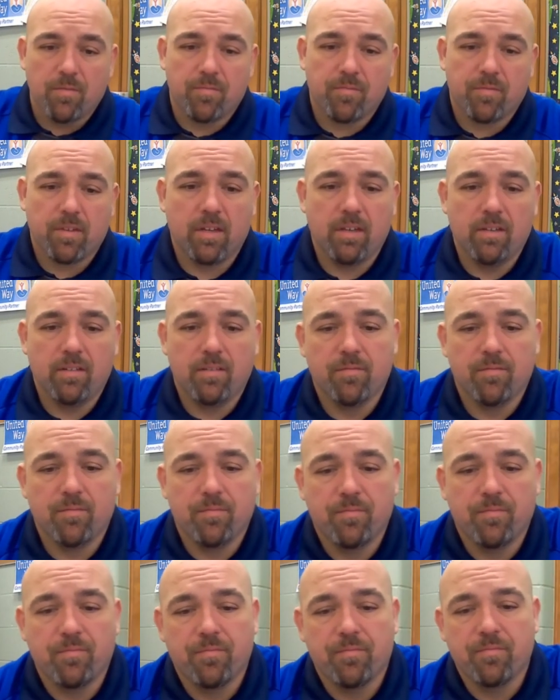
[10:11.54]
Okay.
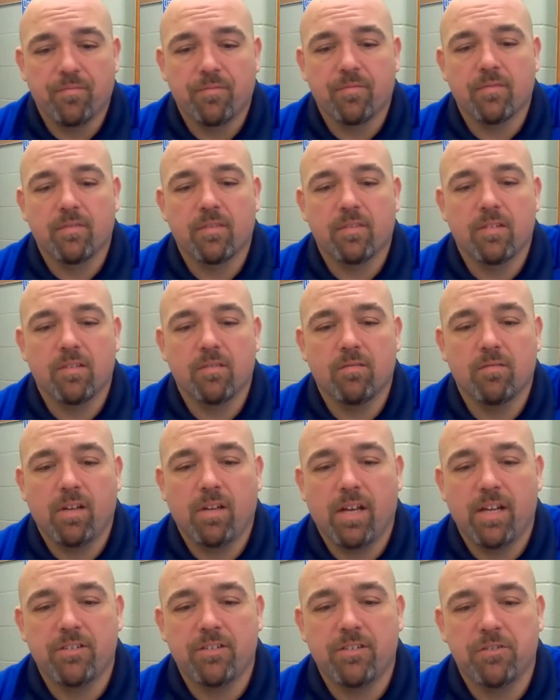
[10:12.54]
Well,
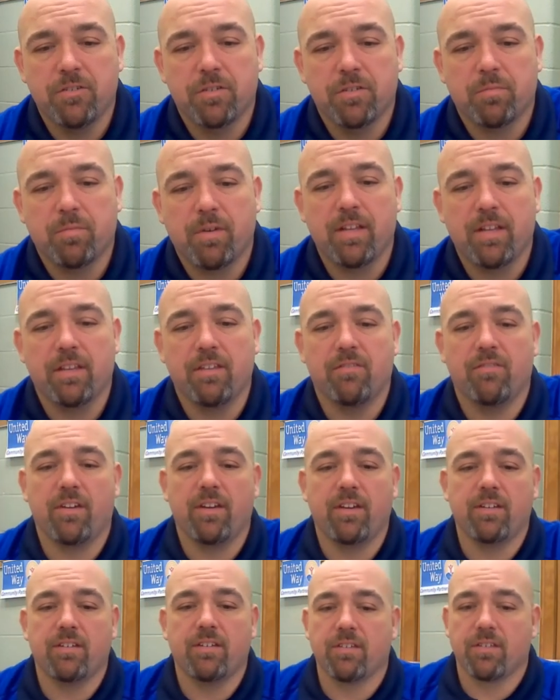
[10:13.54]
I drew a smiley
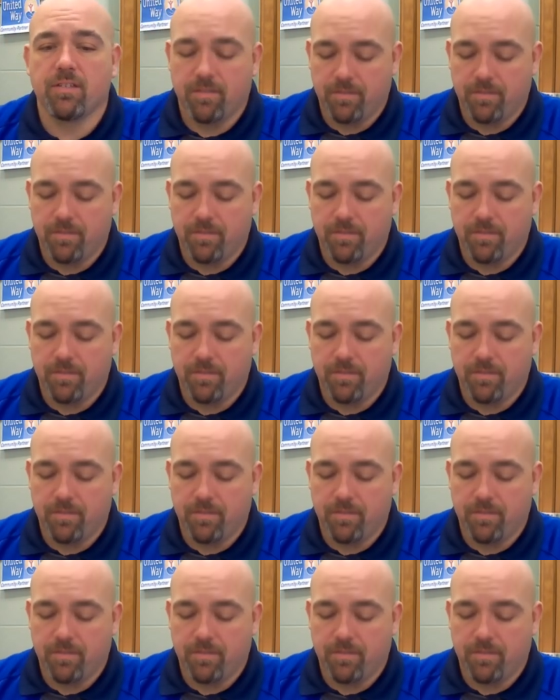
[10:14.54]
face.